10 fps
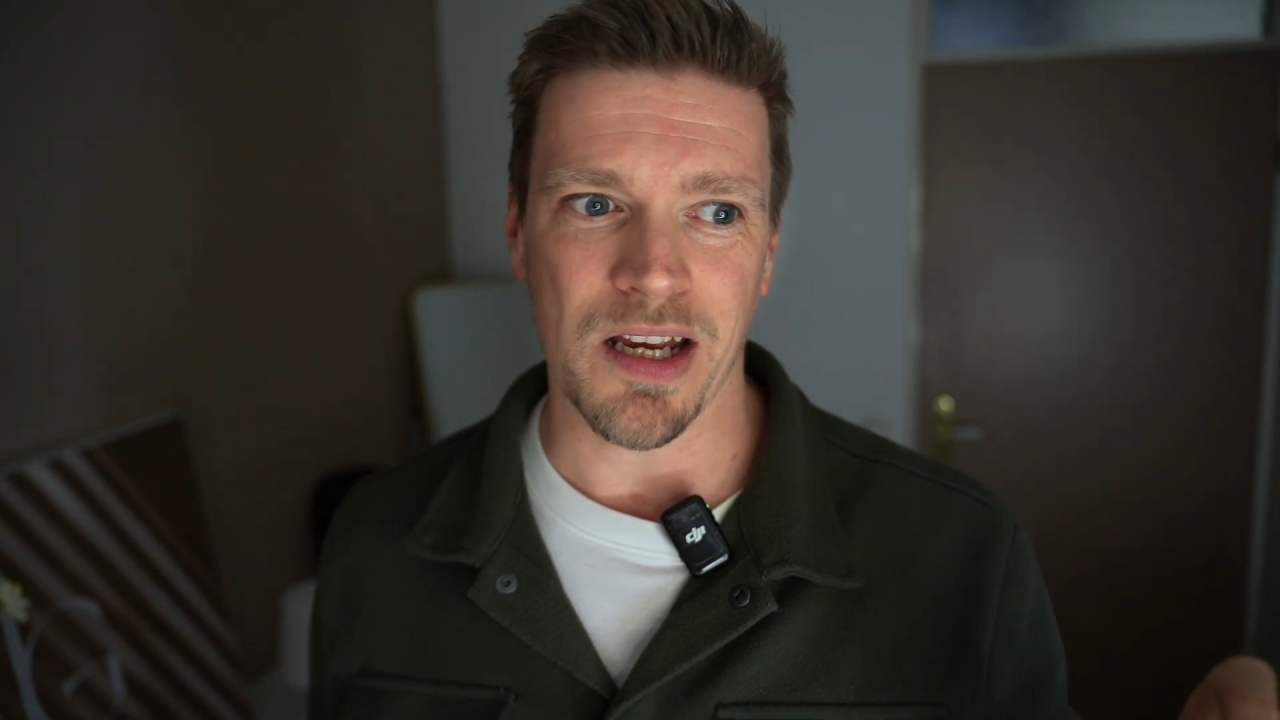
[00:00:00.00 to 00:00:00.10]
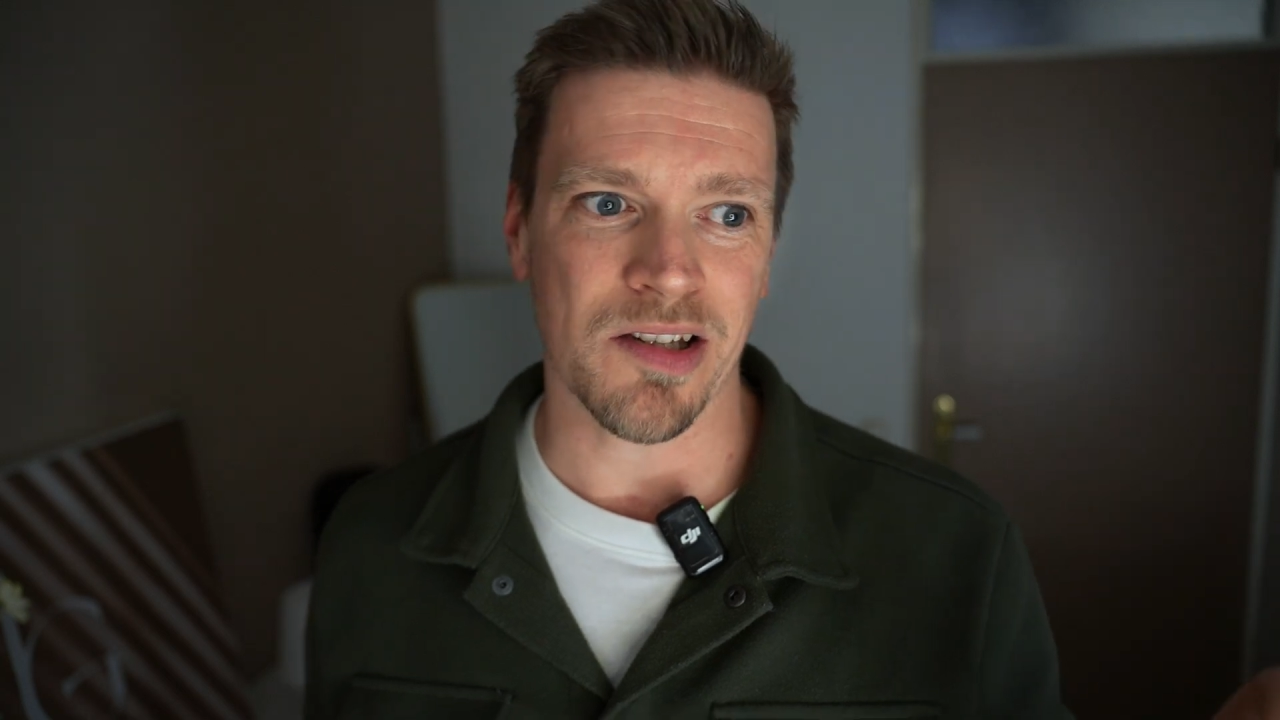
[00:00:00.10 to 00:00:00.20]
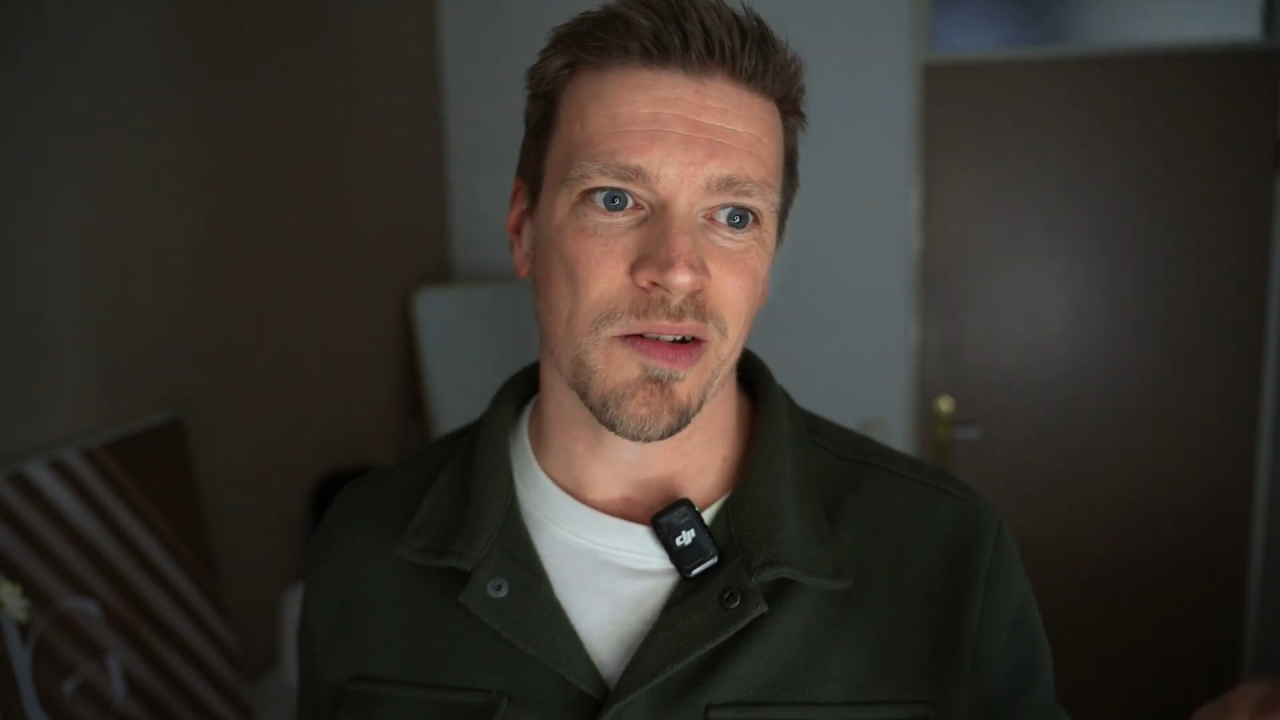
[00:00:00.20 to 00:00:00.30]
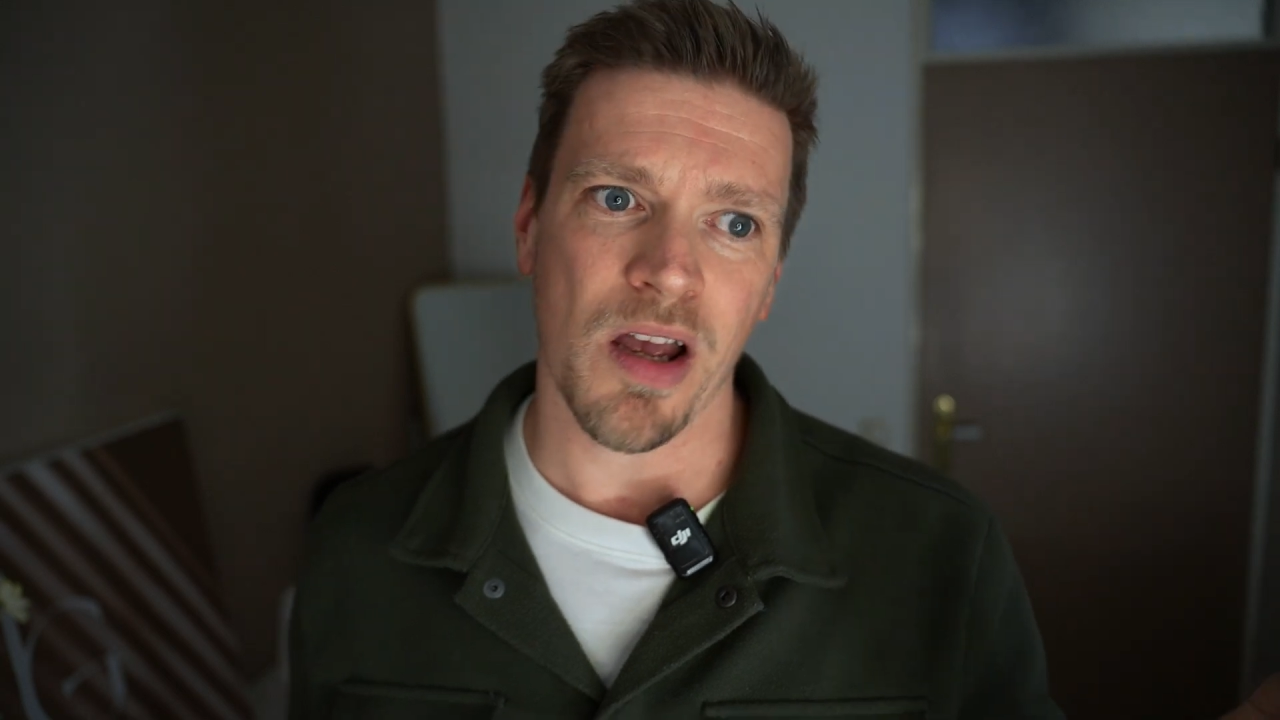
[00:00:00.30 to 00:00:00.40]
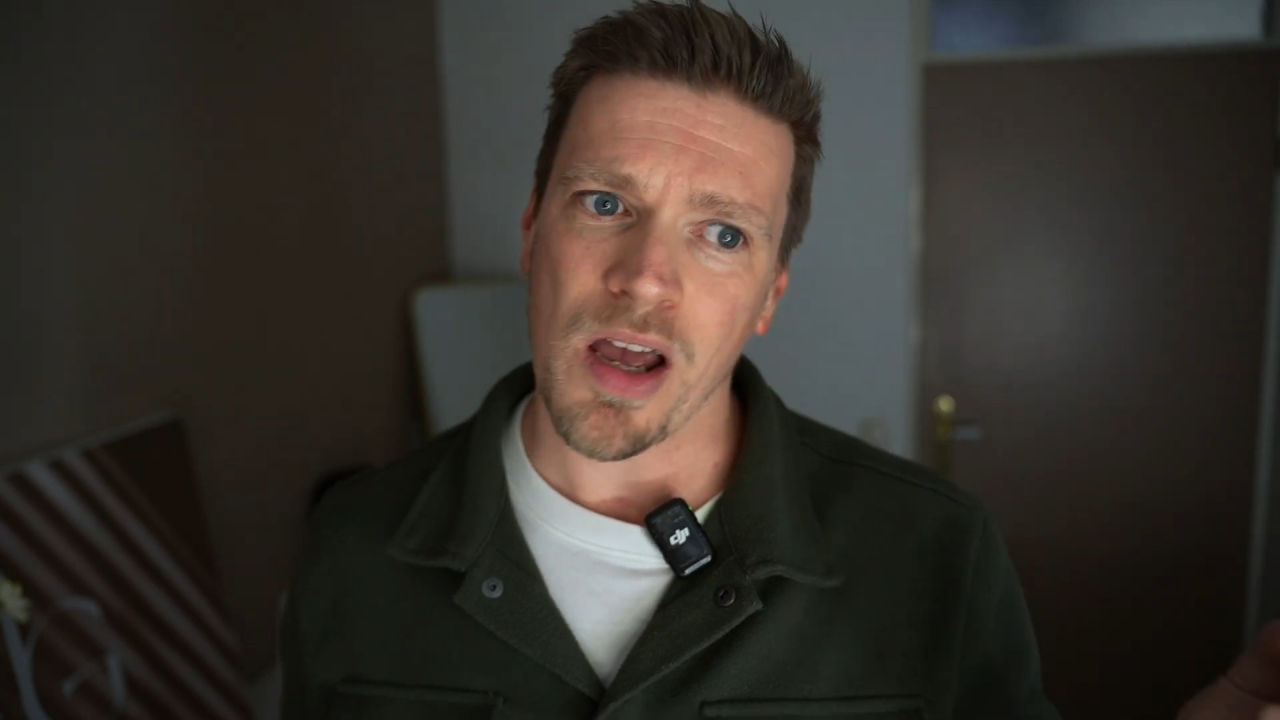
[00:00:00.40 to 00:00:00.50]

is